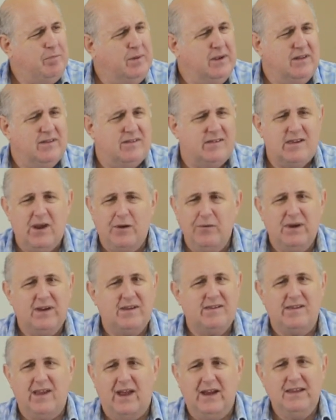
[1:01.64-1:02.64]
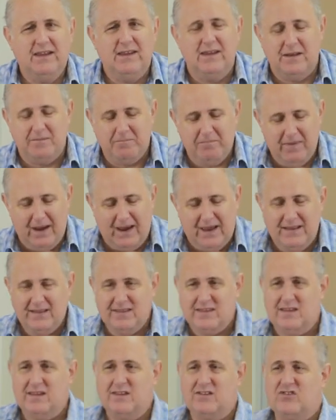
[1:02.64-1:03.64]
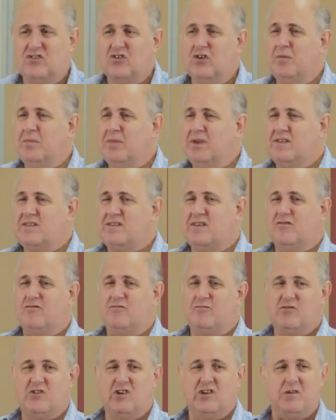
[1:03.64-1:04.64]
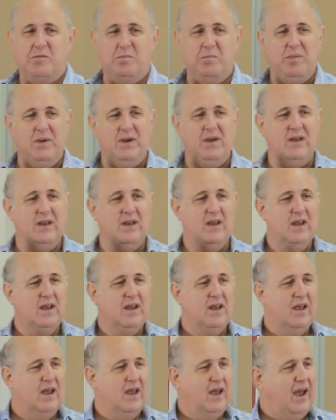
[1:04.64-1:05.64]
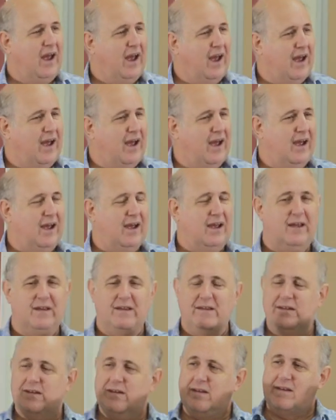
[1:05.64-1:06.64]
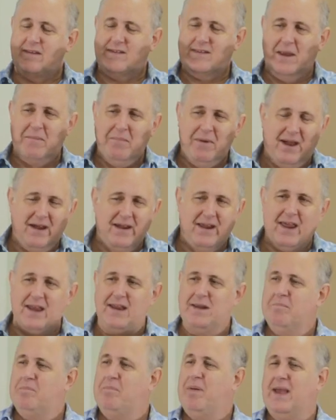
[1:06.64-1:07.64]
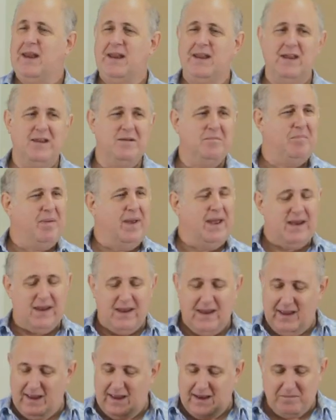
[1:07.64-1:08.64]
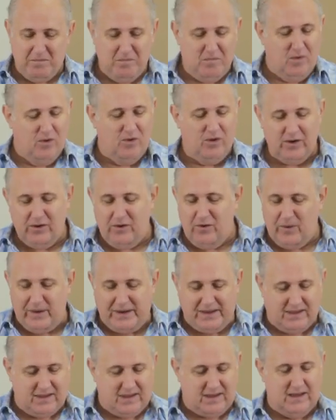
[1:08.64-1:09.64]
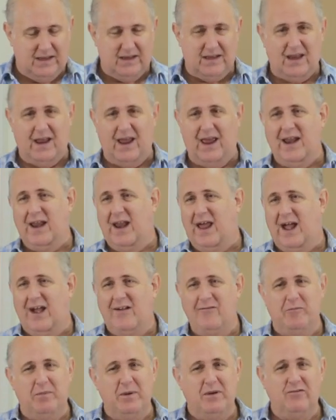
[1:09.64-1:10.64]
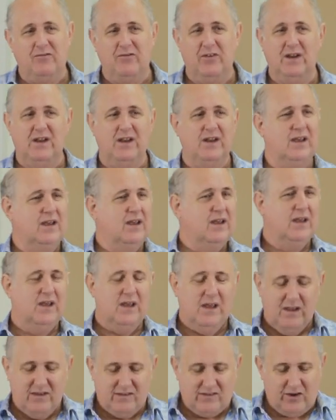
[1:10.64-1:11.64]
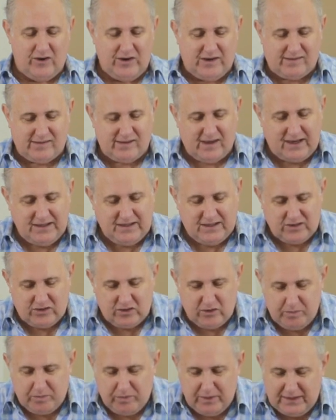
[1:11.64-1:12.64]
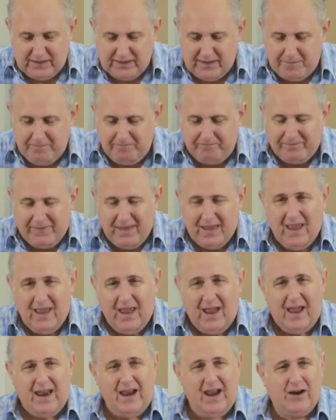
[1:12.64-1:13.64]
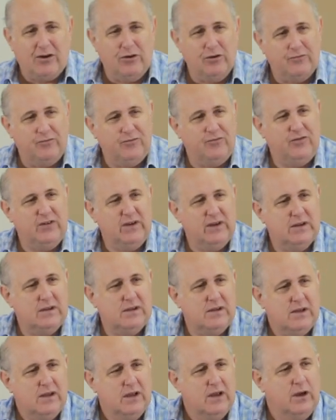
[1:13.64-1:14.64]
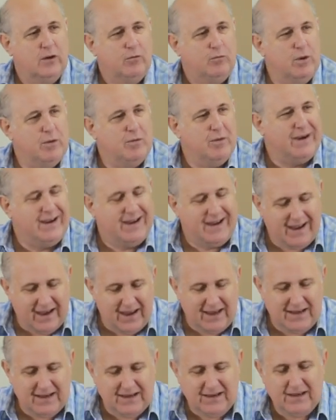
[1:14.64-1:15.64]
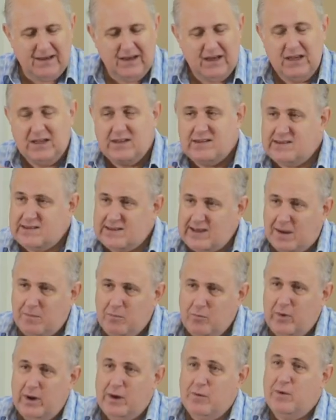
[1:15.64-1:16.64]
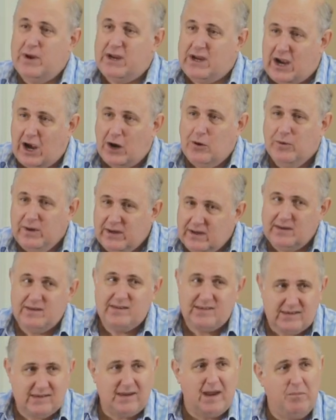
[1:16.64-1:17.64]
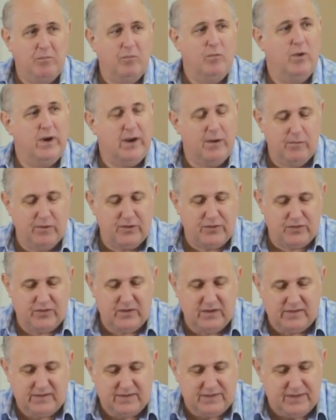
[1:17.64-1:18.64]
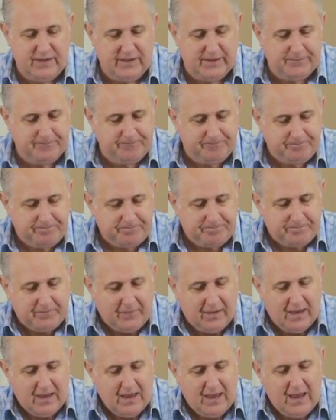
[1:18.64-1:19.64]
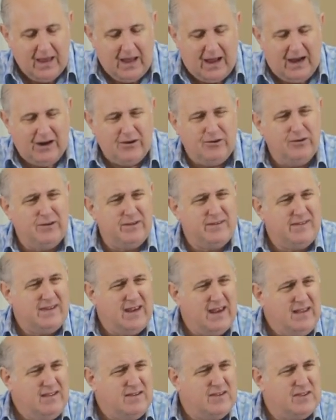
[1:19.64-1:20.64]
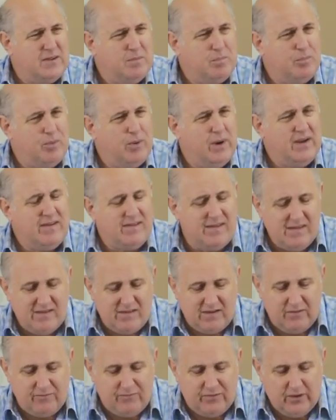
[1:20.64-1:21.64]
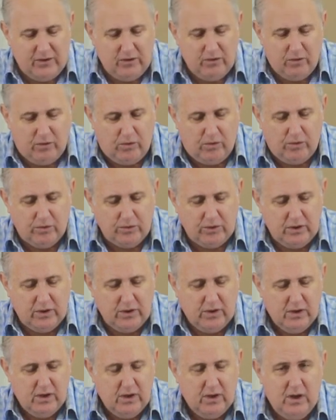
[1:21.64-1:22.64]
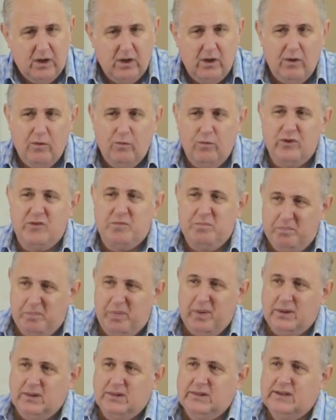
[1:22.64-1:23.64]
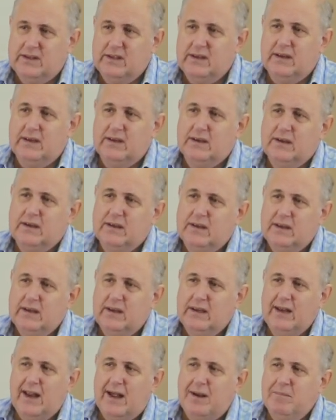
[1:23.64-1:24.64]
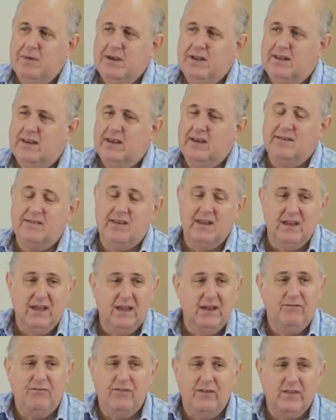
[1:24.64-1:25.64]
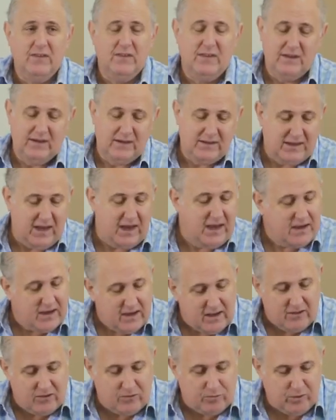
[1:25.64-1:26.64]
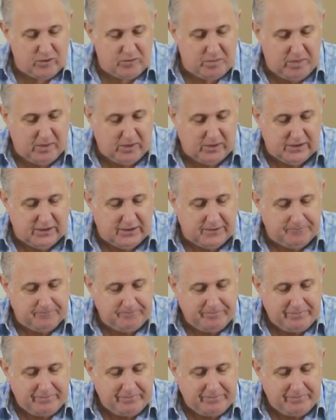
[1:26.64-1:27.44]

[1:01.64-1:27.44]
been so excited. Man, the sermons have just been somehow getting better and better and more anointed, and I've been feeling so excited to bring them. And I could feel we were getting somewhere. We're going somewhere with this thing. I could sense the presence of the Lord was building in our meetings, and even the attendance was building.